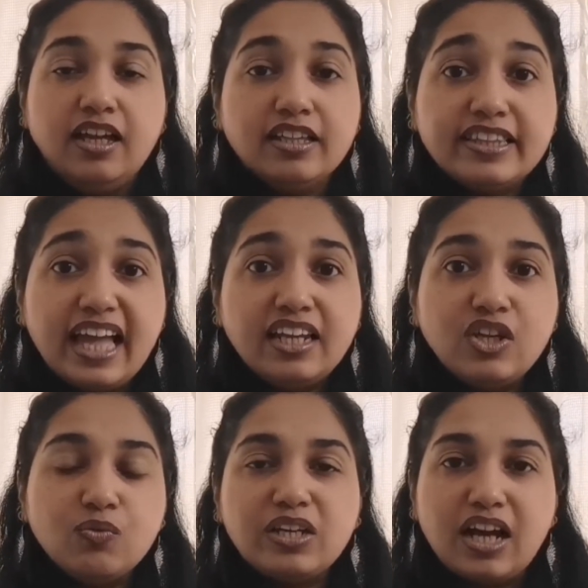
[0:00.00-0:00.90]
then
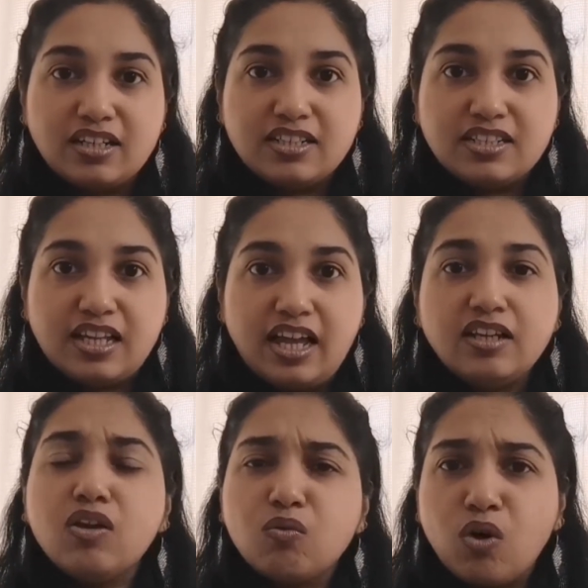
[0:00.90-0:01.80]
you will understand
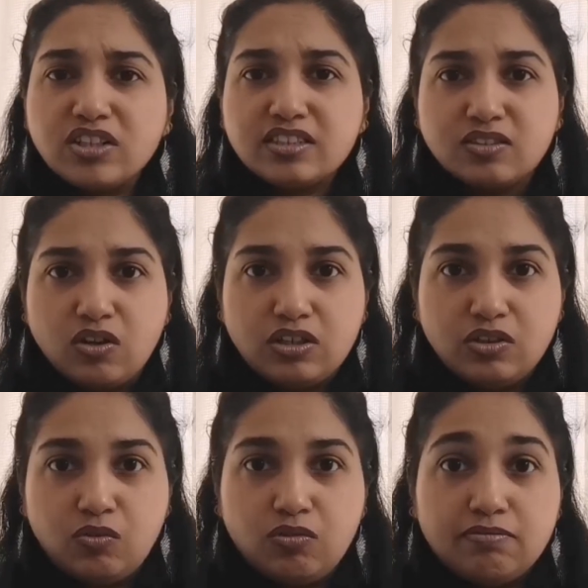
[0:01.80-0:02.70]
what has gone
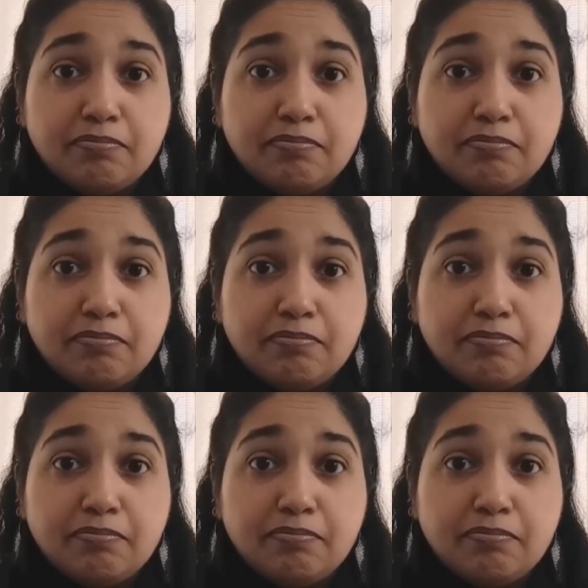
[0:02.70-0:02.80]
low.